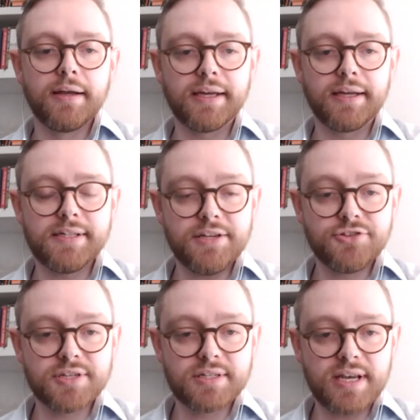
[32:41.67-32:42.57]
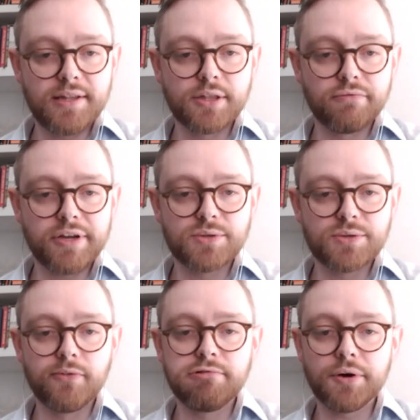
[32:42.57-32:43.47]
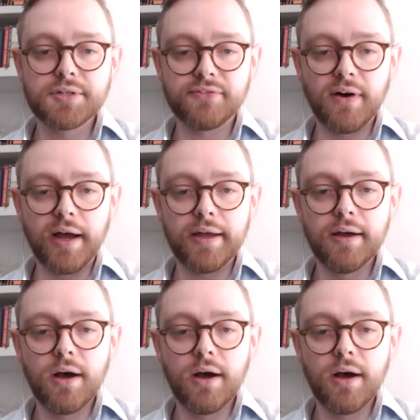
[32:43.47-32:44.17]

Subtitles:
The contingency that the risk would fructify